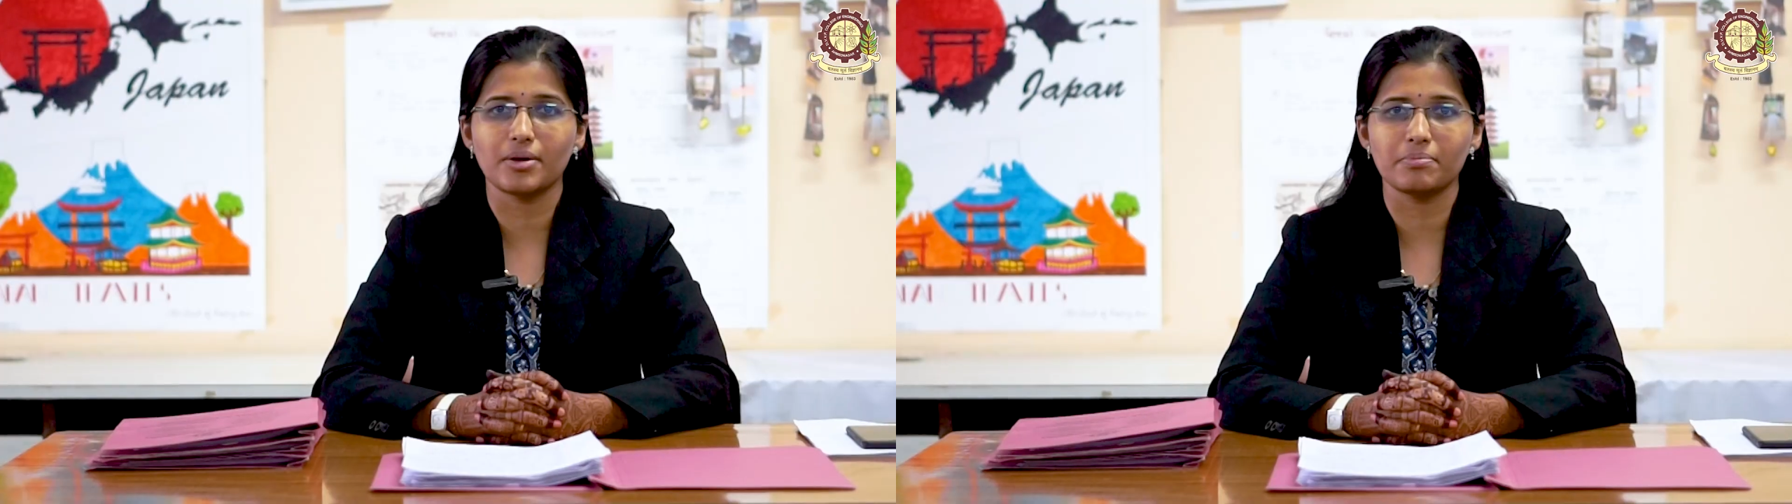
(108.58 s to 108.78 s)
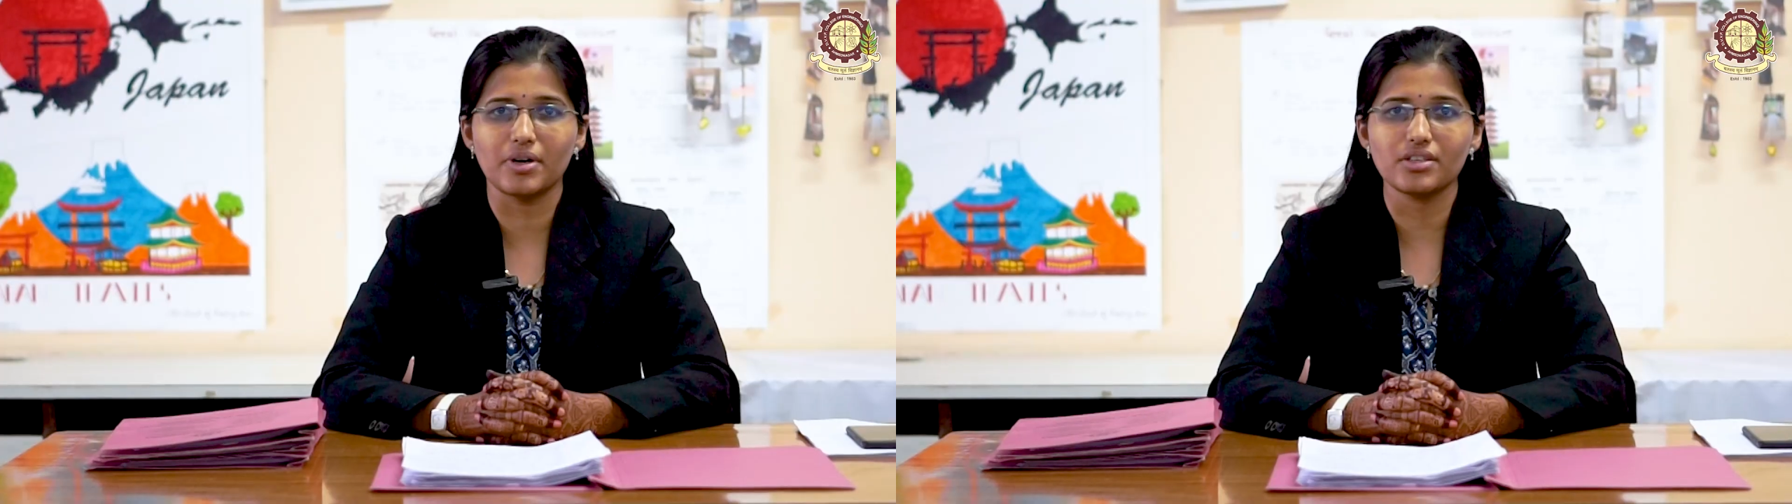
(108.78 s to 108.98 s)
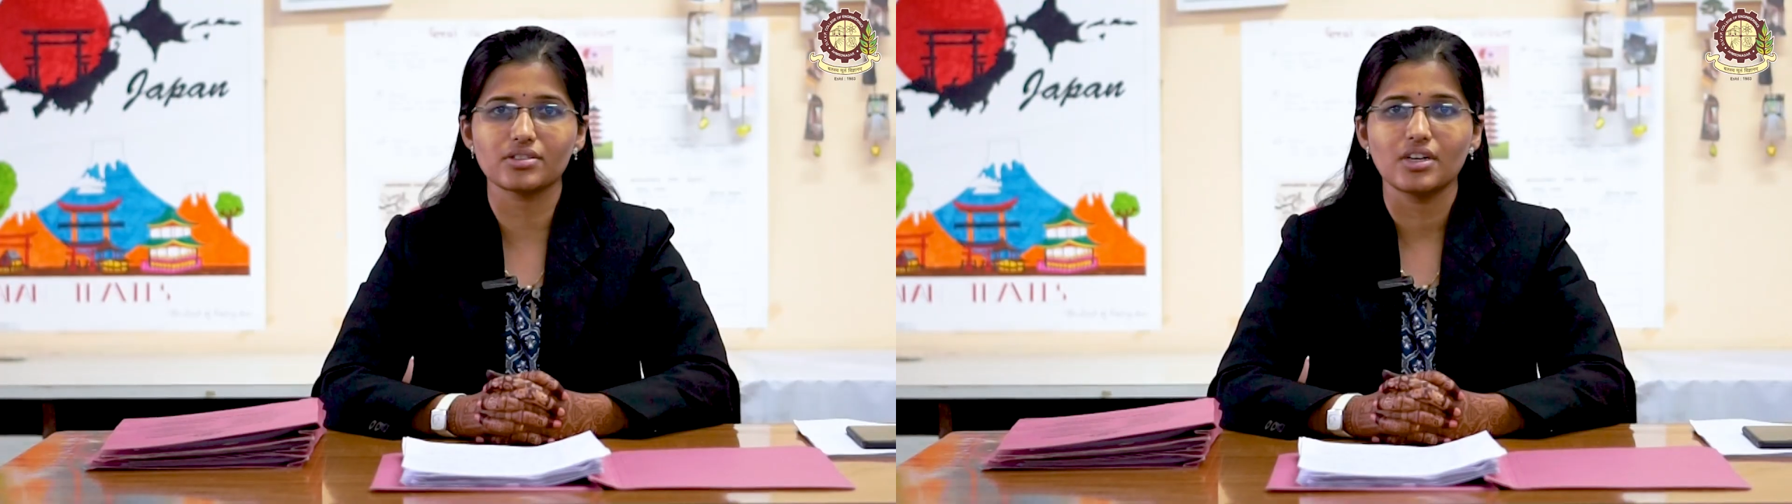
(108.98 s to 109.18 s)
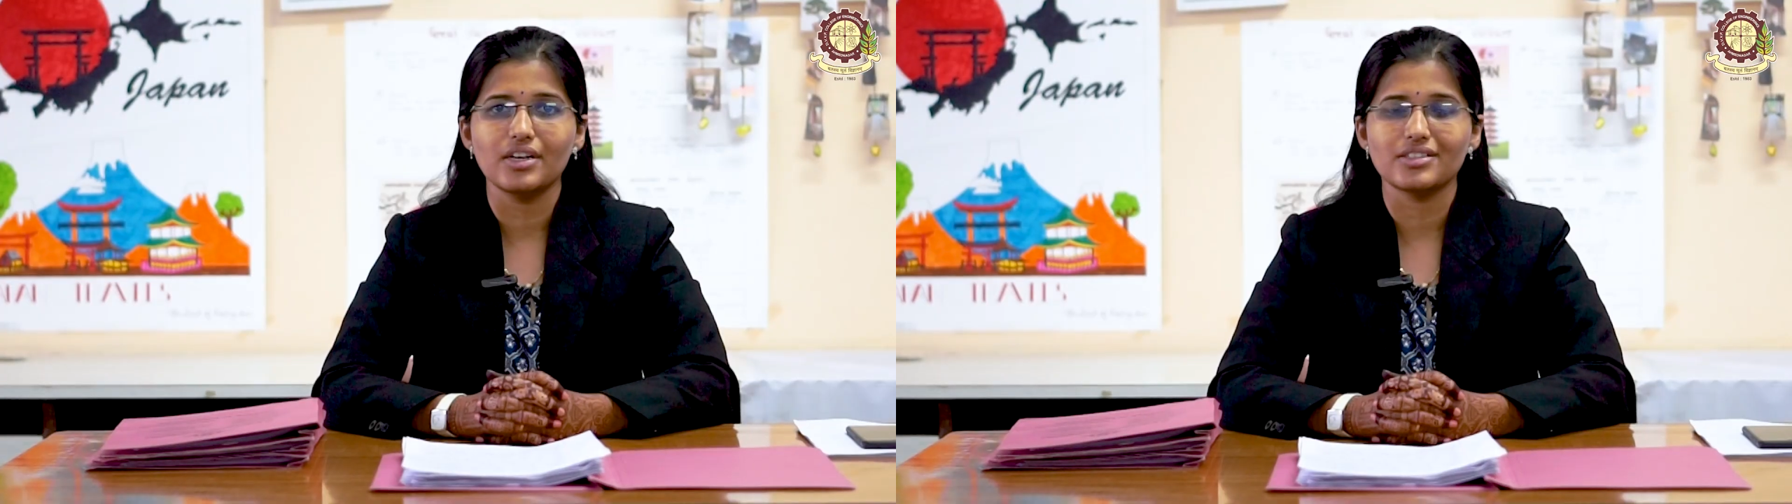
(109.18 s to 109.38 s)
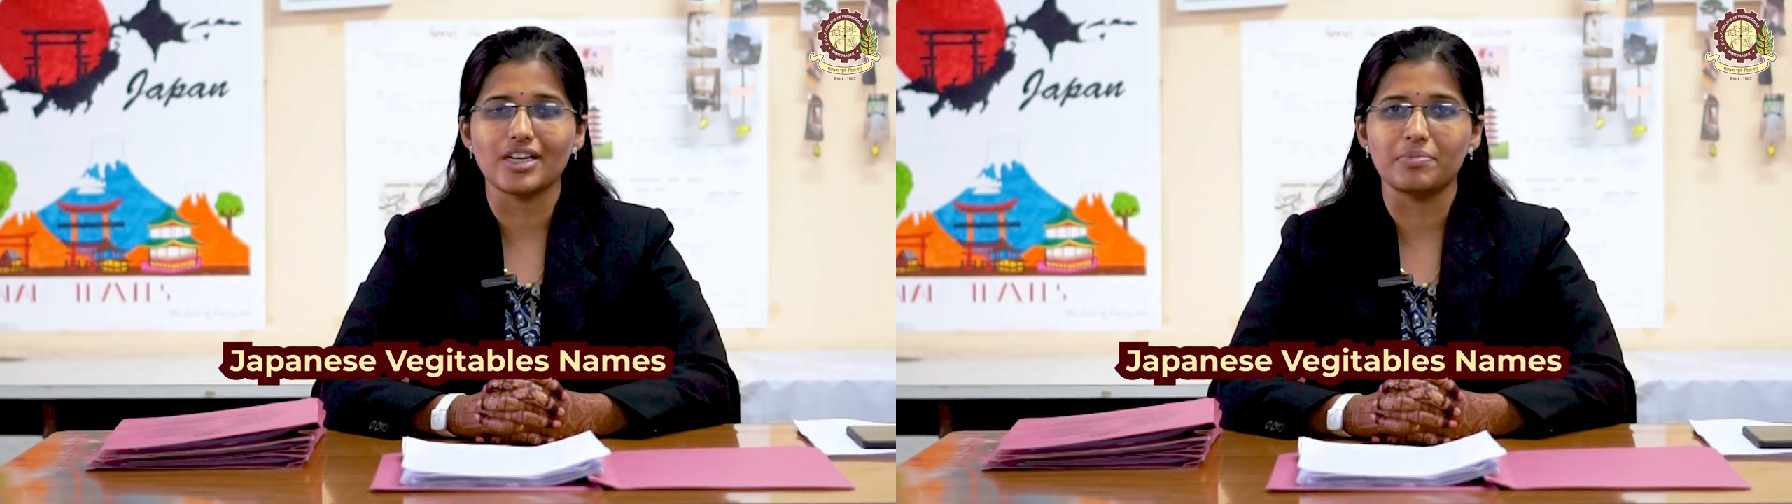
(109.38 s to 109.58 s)
numbers,
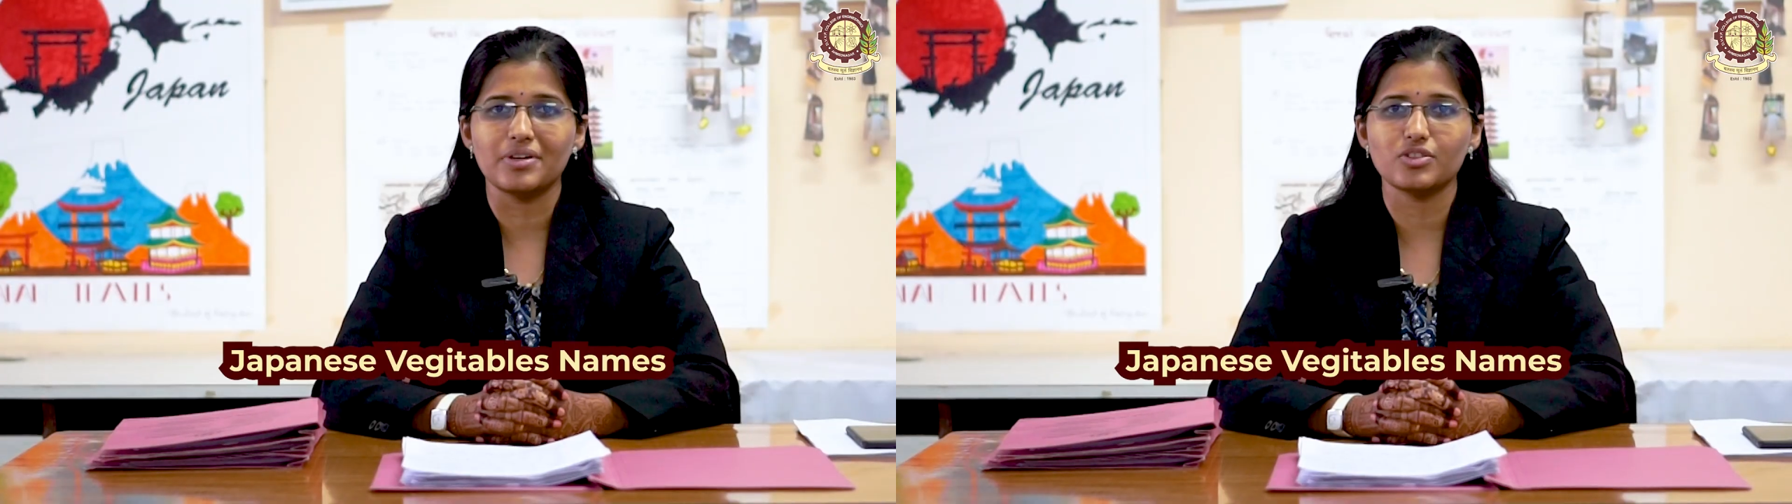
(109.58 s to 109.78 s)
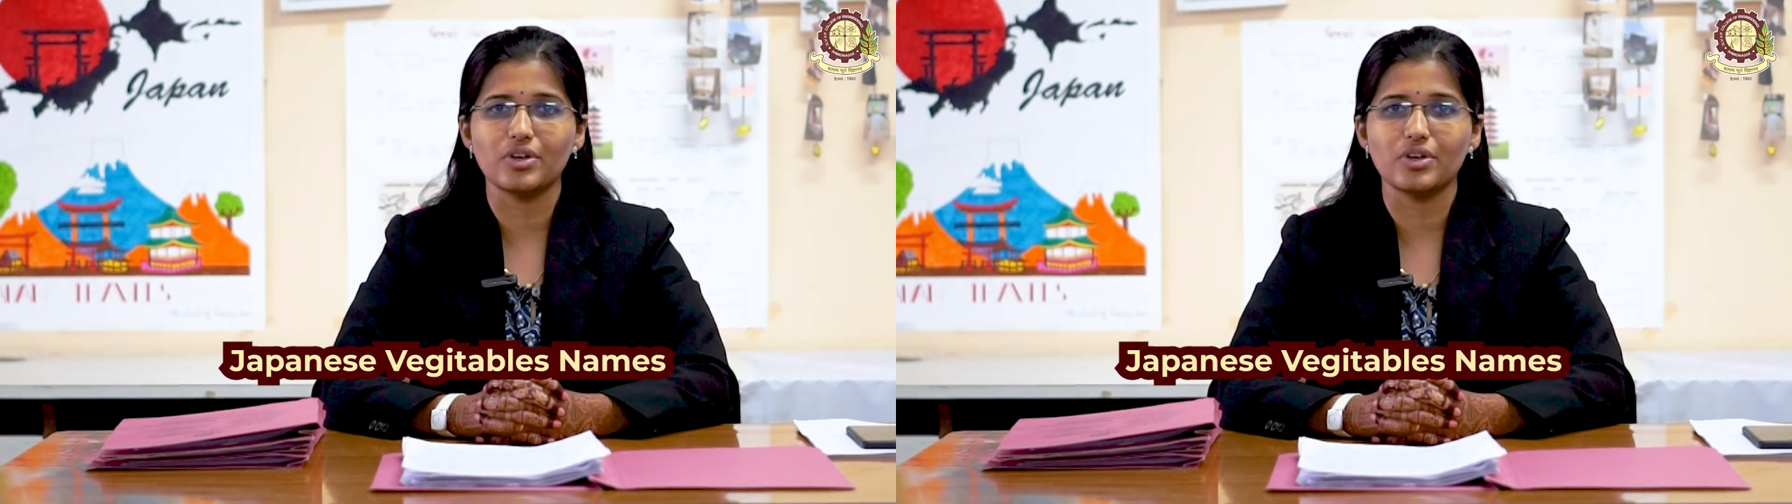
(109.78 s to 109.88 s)
Japanese